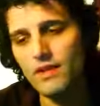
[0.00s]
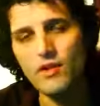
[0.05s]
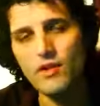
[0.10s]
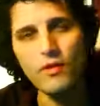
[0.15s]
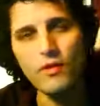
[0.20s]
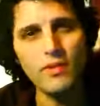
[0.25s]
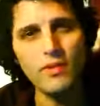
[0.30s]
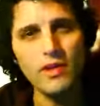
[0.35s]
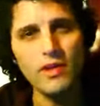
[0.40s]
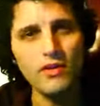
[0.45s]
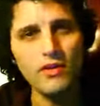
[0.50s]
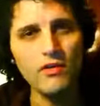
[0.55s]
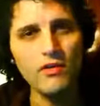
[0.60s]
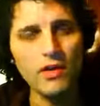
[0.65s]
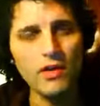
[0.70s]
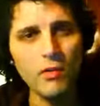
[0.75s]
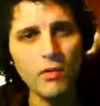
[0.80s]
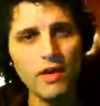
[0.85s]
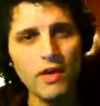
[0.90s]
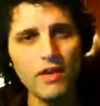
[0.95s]
in the
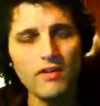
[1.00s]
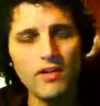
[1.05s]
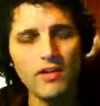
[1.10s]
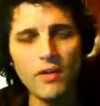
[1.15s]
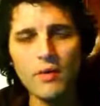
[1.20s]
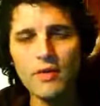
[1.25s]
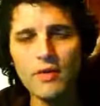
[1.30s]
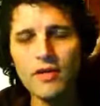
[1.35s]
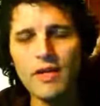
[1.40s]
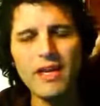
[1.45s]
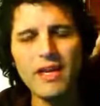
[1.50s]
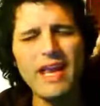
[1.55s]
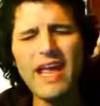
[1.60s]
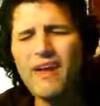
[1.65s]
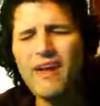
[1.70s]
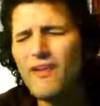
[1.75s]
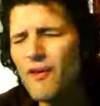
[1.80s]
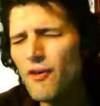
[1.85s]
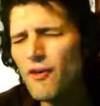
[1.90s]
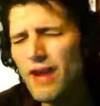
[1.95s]
European Union want to deal with
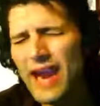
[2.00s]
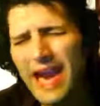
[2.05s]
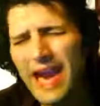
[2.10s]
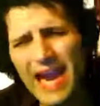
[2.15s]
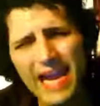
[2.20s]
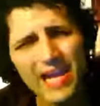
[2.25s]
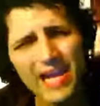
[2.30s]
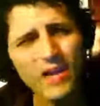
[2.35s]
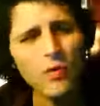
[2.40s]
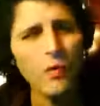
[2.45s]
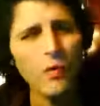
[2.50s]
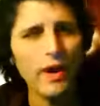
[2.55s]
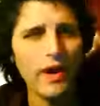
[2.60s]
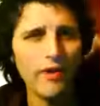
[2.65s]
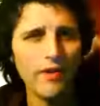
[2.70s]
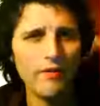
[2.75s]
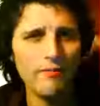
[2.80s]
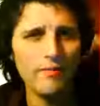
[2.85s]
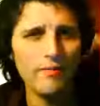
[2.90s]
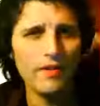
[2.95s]
it, or
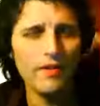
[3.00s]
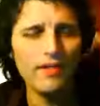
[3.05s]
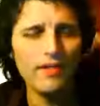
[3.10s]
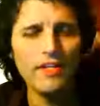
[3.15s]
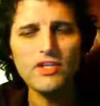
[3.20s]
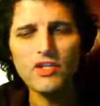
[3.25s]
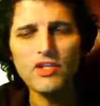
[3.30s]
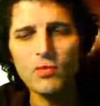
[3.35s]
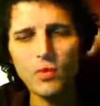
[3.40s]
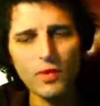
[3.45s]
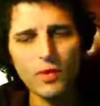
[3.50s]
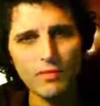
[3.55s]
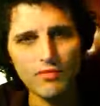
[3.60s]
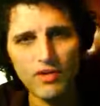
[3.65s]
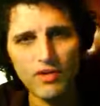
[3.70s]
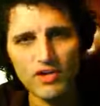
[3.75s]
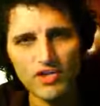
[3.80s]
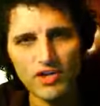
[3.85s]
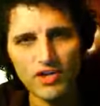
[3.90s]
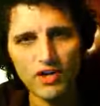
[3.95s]
anywhere. They just
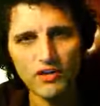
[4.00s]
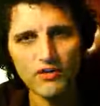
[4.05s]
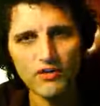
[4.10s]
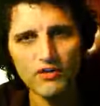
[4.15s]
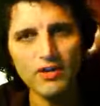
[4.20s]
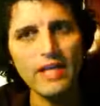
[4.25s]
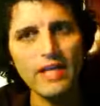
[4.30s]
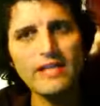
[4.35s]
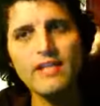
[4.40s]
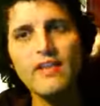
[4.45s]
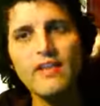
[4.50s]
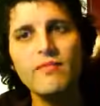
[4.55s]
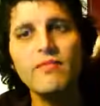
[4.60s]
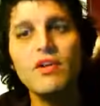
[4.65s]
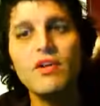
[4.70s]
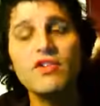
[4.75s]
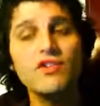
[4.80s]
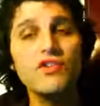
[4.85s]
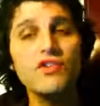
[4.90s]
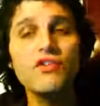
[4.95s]
want to brush it under like
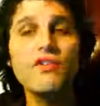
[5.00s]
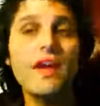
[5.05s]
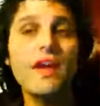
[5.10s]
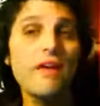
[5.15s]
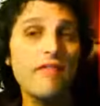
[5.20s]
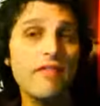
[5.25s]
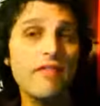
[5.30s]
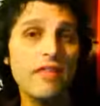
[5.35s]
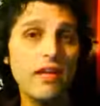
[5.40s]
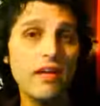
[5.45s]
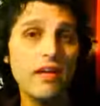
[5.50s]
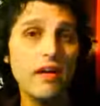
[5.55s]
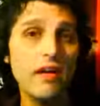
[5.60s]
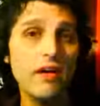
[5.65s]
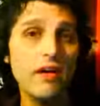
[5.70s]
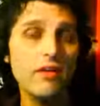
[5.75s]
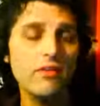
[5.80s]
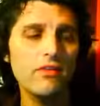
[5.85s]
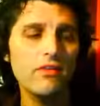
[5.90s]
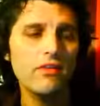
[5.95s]
they brush under
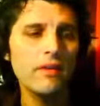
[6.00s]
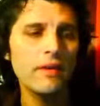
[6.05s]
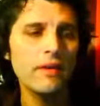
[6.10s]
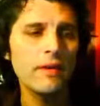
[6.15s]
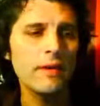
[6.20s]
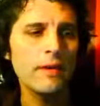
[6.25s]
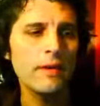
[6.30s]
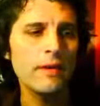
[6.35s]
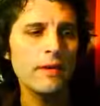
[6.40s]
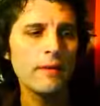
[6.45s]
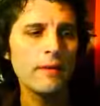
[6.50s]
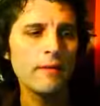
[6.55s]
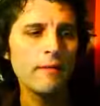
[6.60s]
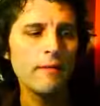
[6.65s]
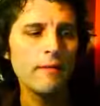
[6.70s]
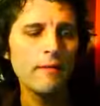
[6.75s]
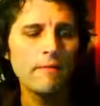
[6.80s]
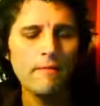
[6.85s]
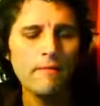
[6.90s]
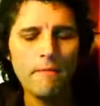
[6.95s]
everything else.
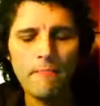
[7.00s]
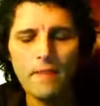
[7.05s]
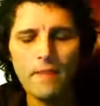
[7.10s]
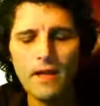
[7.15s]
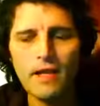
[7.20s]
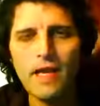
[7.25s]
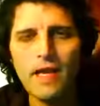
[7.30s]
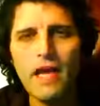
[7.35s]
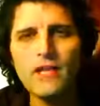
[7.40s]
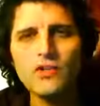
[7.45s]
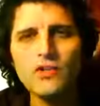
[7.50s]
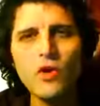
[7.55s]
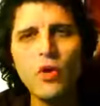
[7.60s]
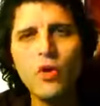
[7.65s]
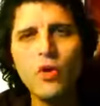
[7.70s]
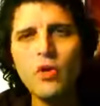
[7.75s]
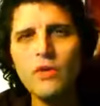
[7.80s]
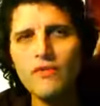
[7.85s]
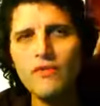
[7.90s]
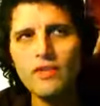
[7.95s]

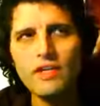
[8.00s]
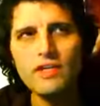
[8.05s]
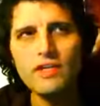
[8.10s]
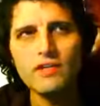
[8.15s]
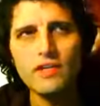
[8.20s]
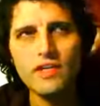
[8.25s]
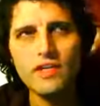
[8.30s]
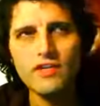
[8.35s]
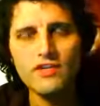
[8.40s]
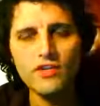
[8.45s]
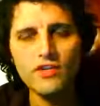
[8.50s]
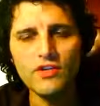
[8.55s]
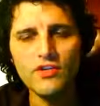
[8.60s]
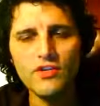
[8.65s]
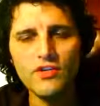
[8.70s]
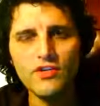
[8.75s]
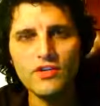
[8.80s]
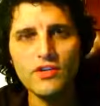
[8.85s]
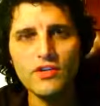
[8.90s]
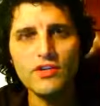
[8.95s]
Guys, all of these
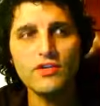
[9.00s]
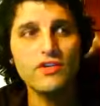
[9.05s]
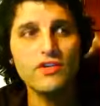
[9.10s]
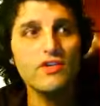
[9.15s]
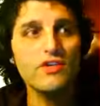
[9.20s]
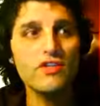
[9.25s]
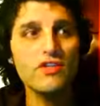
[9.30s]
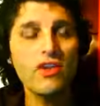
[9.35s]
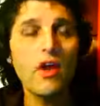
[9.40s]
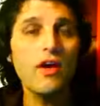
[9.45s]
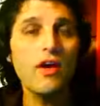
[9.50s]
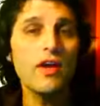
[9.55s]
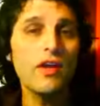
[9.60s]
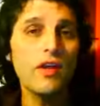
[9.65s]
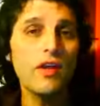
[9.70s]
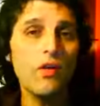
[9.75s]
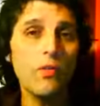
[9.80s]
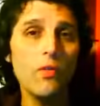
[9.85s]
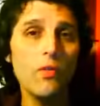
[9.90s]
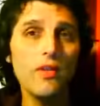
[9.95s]
institutions,
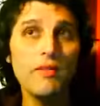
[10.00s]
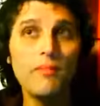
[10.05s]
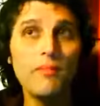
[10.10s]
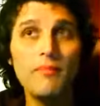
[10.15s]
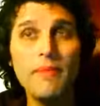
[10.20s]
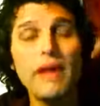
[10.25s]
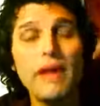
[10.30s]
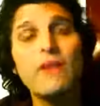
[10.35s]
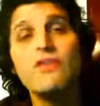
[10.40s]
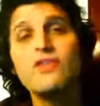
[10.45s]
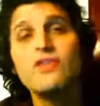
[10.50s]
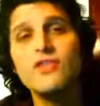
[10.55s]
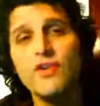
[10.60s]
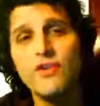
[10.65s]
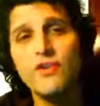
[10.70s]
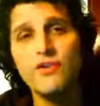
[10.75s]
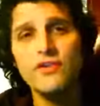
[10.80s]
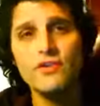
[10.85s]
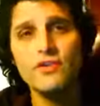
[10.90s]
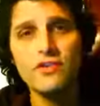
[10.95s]
starting with
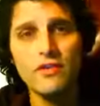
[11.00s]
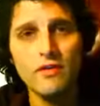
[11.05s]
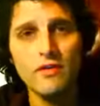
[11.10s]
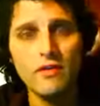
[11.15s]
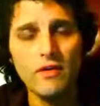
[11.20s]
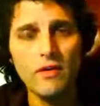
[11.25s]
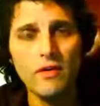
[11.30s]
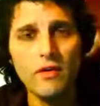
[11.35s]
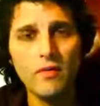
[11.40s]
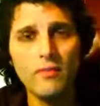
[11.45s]
Bear Stearns